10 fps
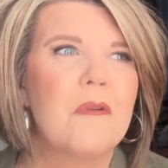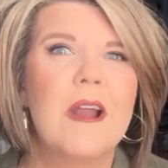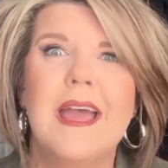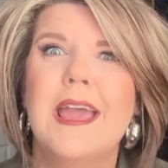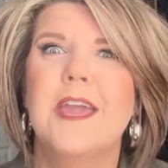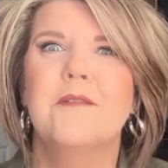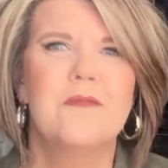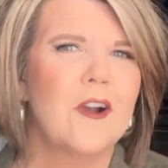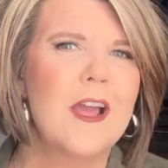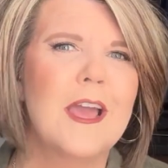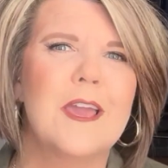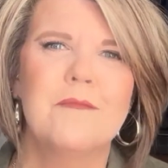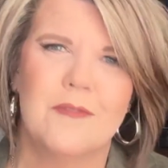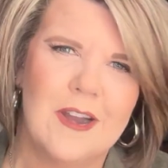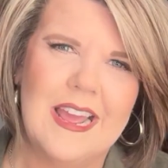Pray, pray,
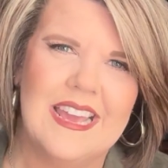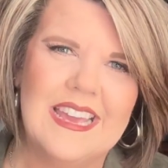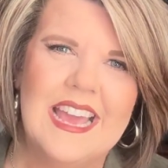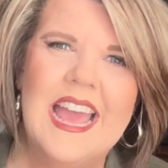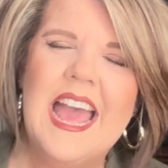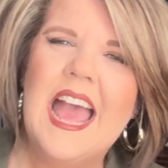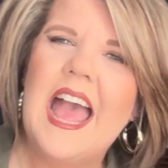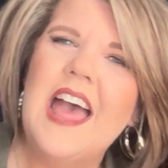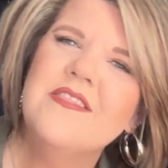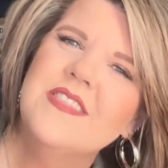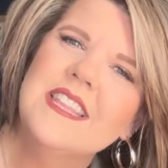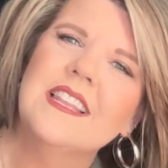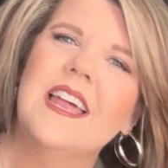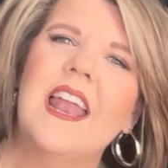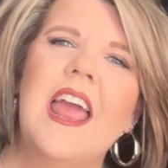pray. And then
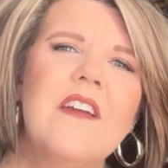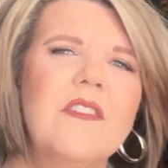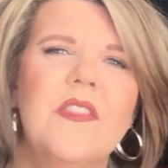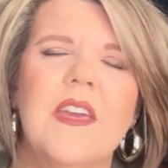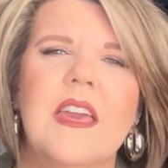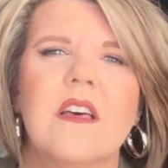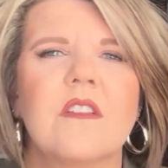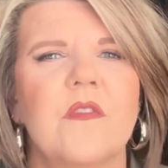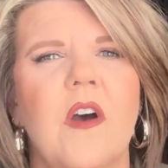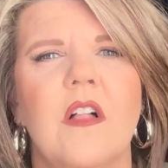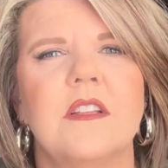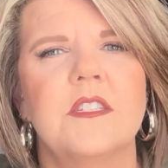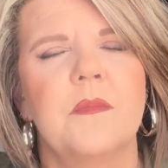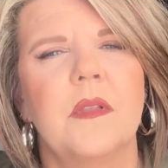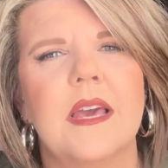let everything else fall
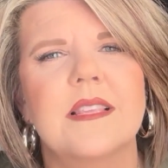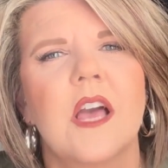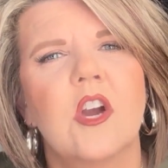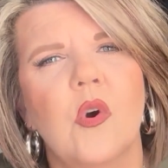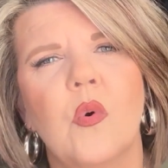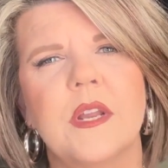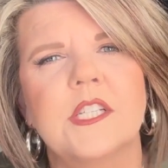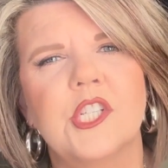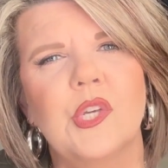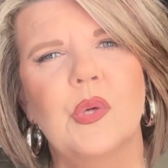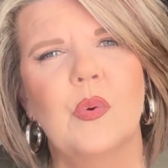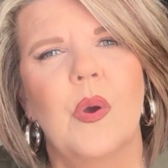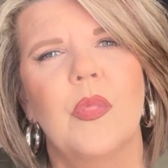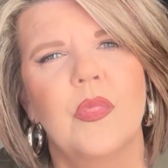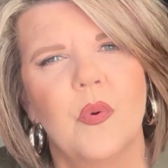into place according to
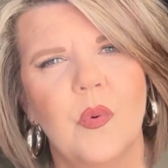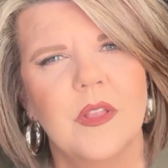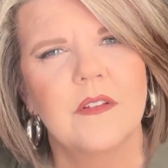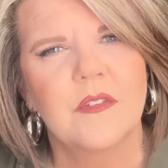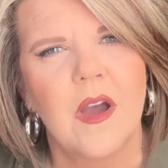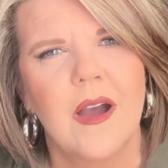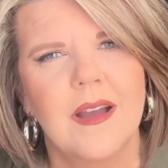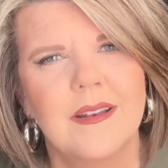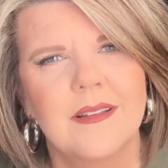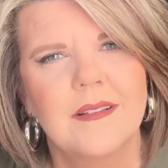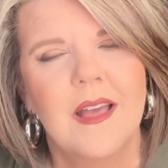the will of God.